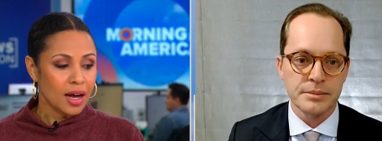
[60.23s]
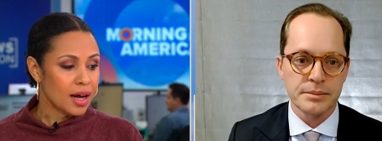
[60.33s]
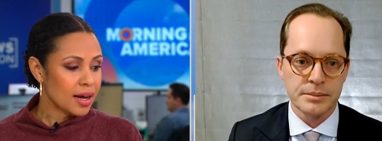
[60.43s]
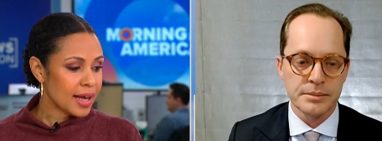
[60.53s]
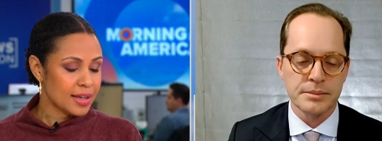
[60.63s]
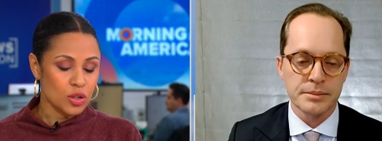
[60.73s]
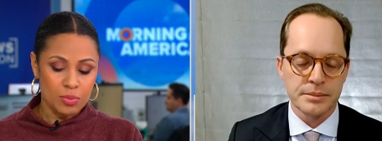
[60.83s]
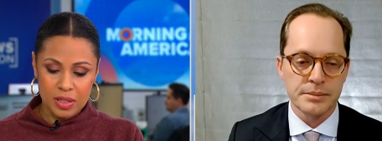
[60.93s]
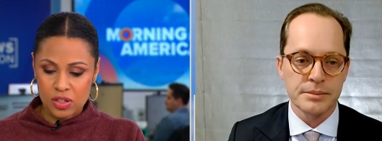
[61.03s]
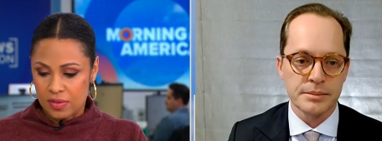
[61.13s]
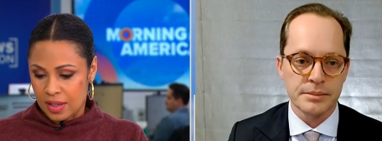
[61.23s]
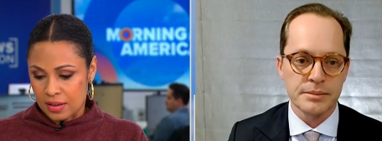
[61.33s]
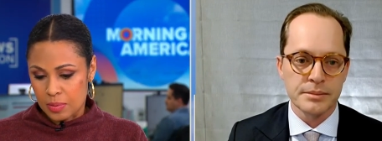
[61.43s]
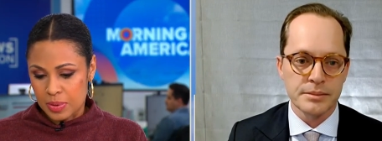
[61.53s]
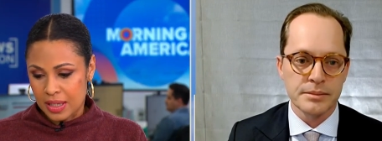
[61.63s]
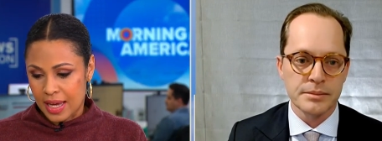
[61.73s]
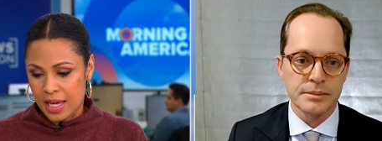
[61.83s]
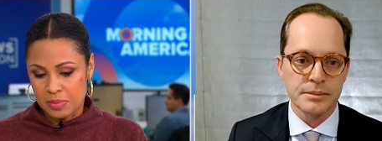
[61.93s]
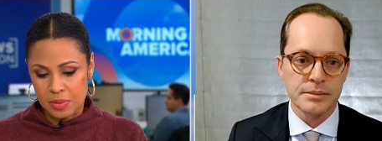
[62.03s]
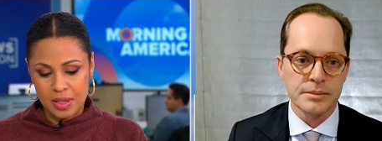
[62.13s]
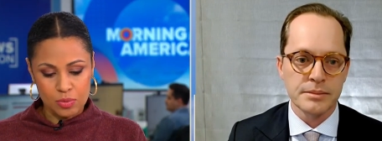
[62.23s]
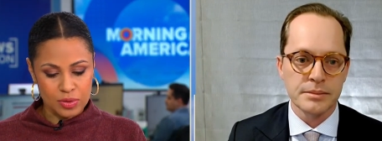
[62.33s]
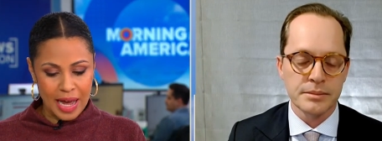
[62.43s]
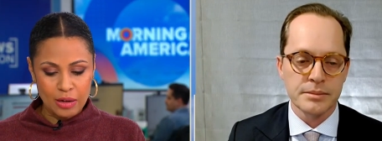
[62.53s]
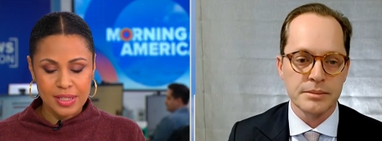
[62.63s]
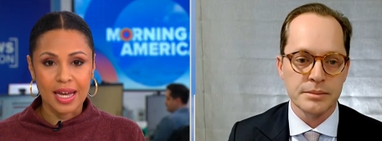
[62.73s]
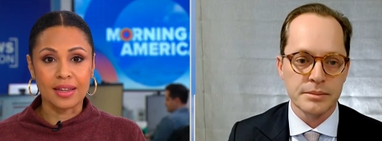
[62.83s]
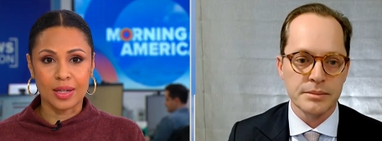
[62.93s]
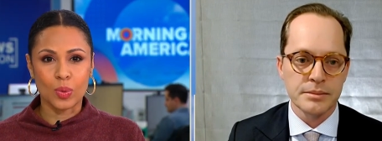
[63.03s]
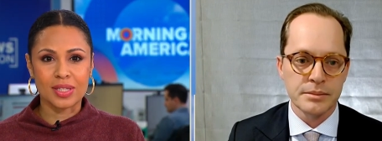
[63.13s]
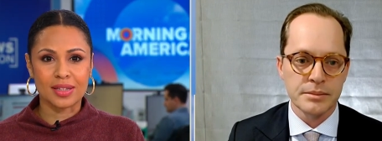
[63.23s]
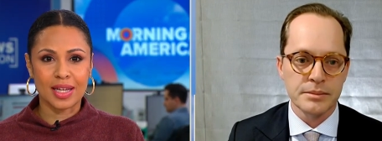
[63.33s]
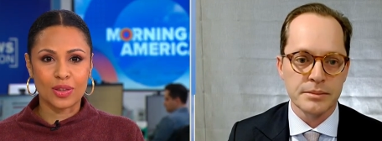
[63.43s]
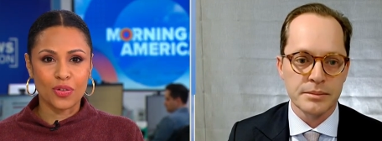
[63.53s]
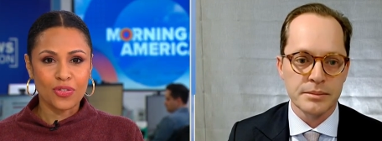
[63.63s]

Speaker 1: Uh, and you mentioned the Olympic Games. I mean, how telling was it that the